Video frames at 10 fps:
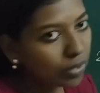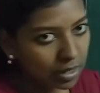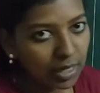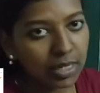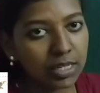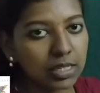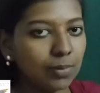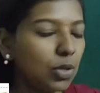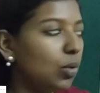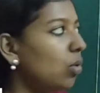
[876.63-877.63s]
when
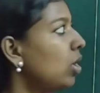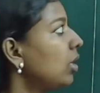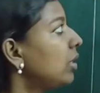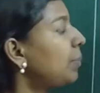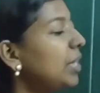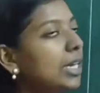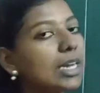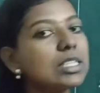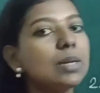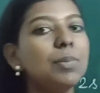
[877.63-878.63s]
anytime, you know, the
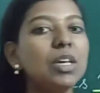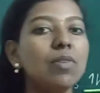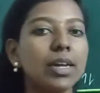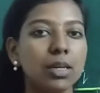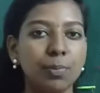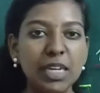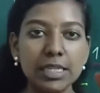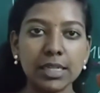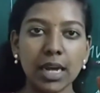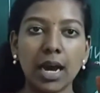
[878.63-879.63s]
px and py and
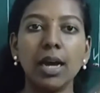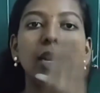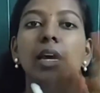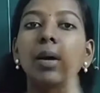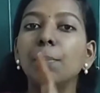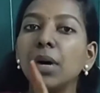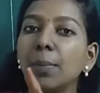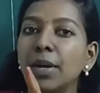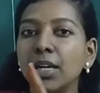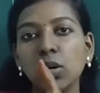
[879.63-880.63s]
pz are
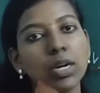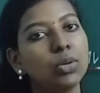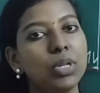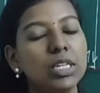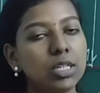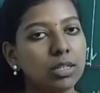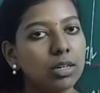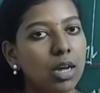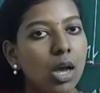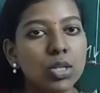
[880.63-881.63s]
perpendicular to each
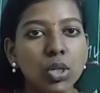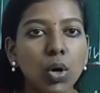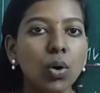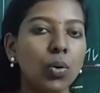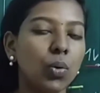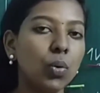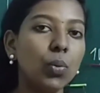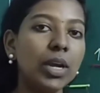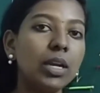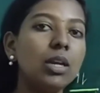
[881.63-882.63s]
other. So,
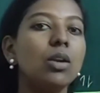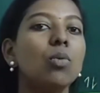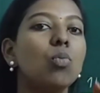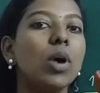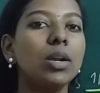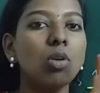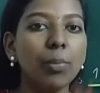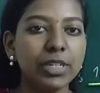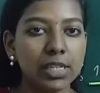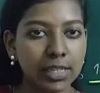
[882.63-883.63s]
when one
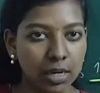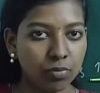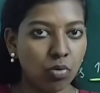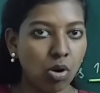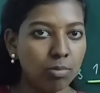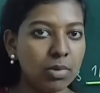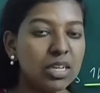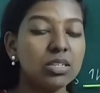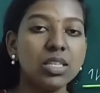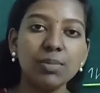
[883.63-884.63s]
orbital can
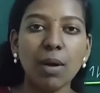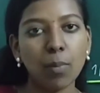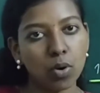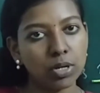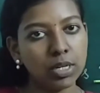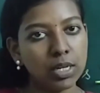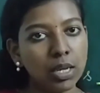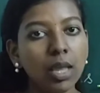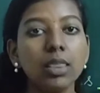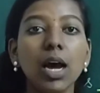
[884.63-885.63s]
form sigma bond,
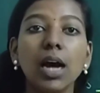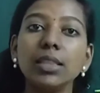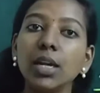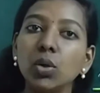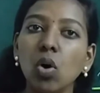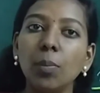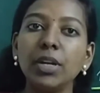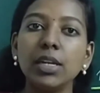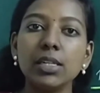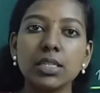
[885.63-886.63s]
the other 2
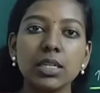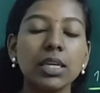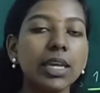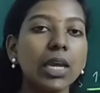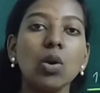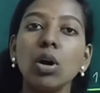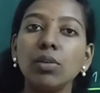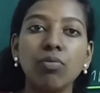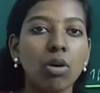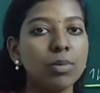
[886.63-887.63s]
orbitals
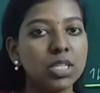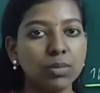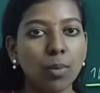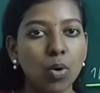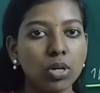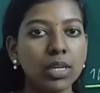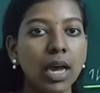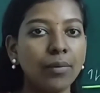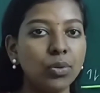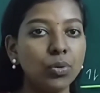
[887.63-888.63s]
cannot form a sigma bond. They
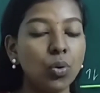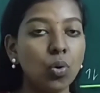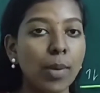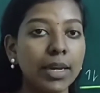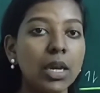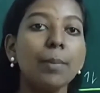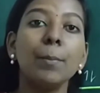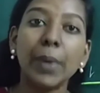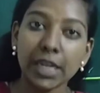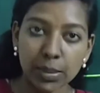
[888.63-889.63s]
have to go by a
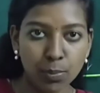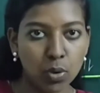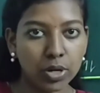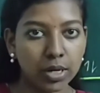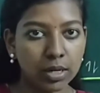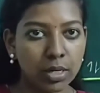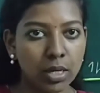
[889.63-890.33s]
pi bond.